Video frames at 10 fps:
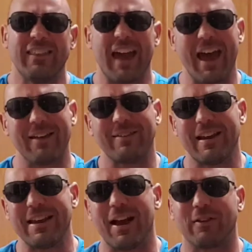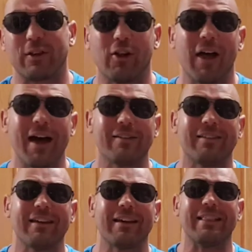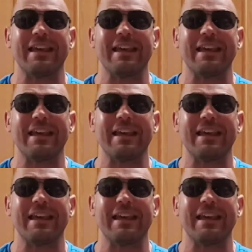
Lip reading: The SNES Classic,